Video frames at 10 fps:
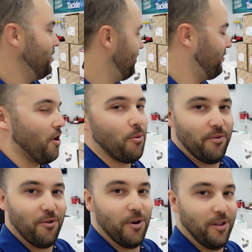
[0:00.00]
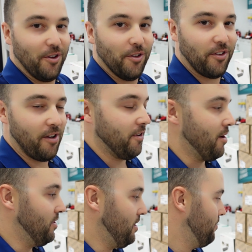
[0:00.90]
If not, we've always got stuff
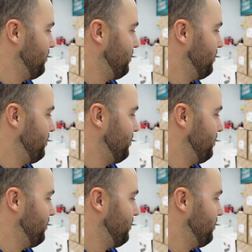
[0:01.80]
coming in.